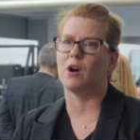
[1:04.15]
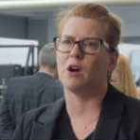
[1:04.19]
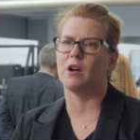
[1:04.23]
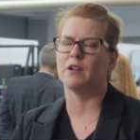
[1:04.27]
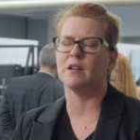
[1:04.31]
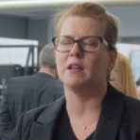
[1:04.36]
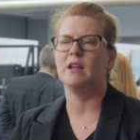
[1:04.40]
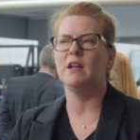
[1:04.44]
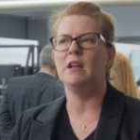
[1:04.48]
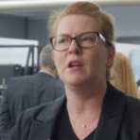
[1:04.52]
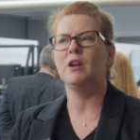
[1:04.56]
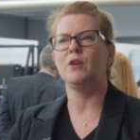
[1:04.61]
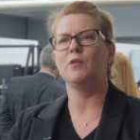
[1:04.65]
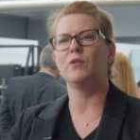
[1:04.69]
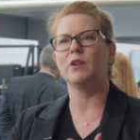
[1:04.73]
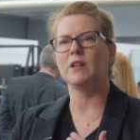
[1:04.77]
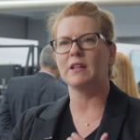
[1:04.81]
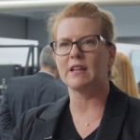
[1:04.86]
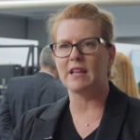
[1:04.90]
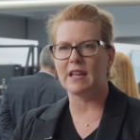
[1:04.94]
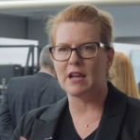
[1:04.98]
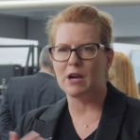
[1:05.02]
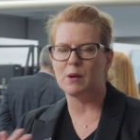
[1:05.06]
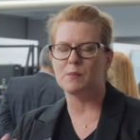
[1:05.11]
lot.
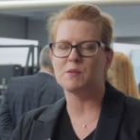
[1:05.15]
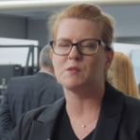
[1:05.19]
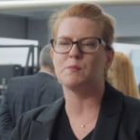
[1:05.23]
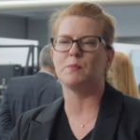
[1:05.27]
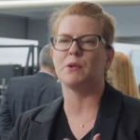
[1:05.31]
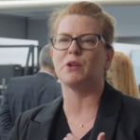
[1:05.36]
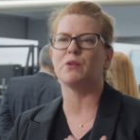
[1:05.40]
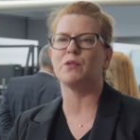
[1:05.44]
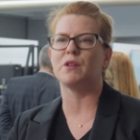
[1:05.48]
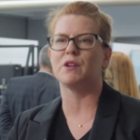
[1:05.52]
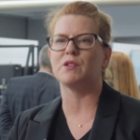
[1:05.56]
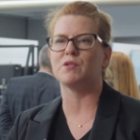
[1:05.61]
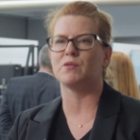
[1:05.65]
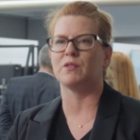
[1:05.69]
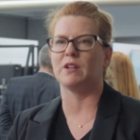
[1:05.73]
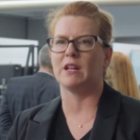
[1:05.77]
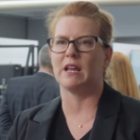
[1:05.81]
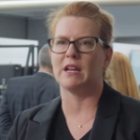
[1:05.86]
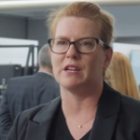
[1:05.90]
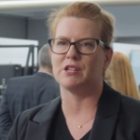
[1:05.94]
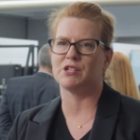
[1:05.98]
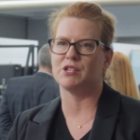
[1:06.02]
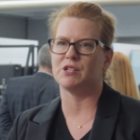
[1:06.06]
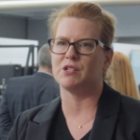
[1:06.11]
Really helps build those
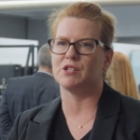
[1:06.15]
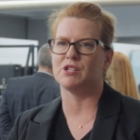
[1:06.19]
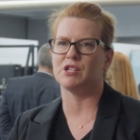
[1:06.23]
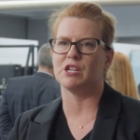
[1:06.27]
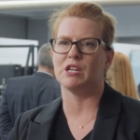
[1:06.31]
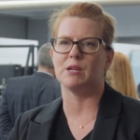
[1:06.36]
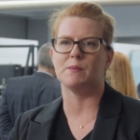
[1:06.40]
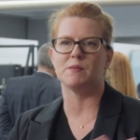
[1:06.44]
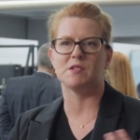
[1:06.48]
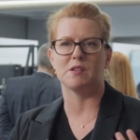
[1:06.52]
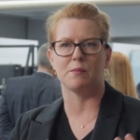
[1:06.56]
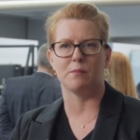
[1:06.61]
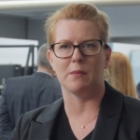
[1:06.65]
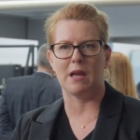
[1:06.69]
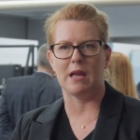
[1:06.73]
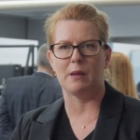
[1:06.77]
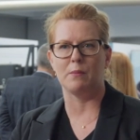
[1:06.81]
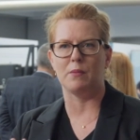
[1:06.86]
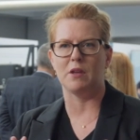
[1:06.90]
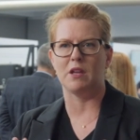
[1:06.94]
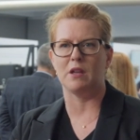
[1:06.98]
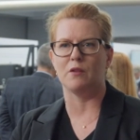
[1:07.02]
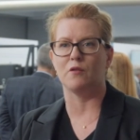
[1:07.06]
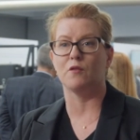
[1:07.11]
relationships and
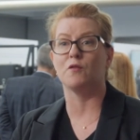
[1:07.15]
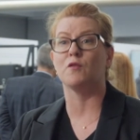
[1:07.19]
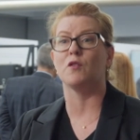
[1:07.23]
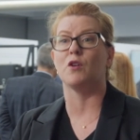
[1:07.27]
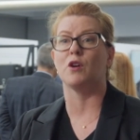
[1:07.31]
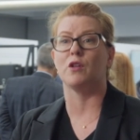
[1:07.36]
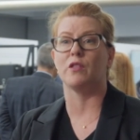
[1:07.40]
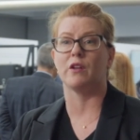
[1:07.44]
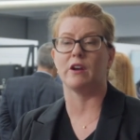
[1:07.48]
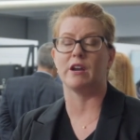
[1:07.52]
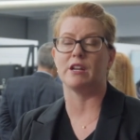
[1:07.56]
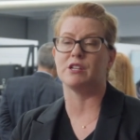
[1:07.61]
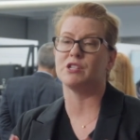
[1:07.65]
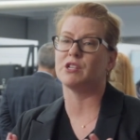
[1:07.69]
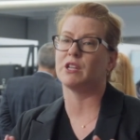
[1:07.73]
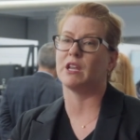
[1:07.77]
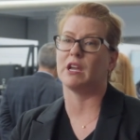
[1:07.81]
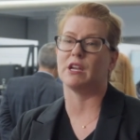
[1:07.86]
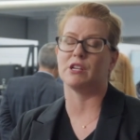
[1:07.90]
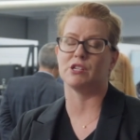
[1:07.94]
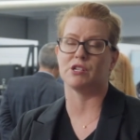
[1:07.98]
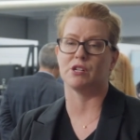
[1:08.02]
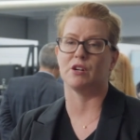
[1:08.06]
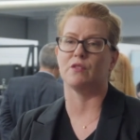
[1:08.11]
maybe further
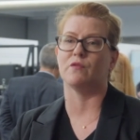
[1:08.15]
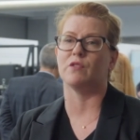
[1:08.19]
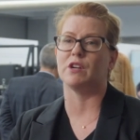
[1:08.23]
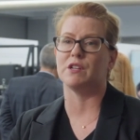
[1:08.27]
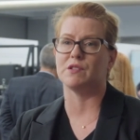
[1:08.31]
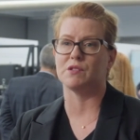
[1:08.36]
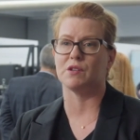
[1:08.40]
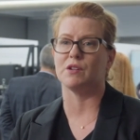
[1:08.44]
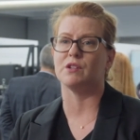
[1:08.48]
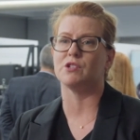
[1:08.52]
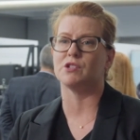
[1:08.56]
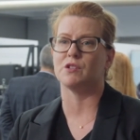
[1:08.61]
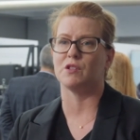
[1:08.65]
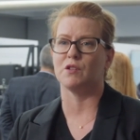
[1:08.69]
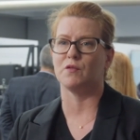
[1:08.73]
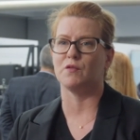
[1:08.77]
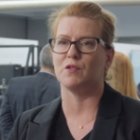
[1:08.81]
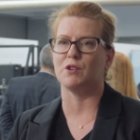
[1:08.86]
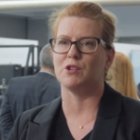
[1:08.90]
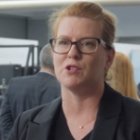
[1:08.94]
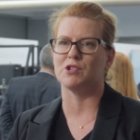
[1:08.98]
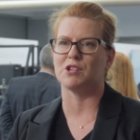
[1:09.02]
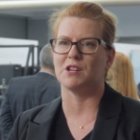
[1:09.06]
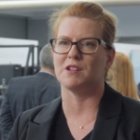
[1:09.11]
education and research in the
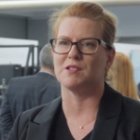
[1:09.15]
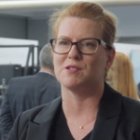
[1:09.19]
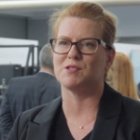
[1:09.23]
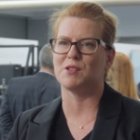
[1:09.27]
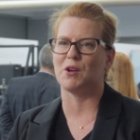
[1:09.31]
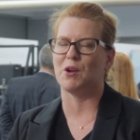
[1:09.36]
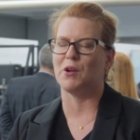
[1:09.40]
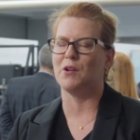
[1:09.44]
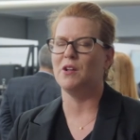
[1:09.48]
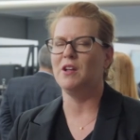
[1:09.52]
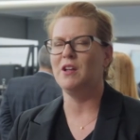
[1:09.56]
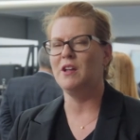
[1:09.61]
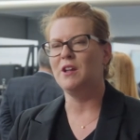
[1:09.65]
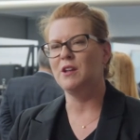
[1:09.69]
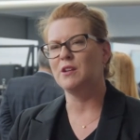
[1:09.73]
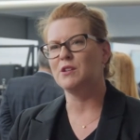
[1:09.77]
future. So,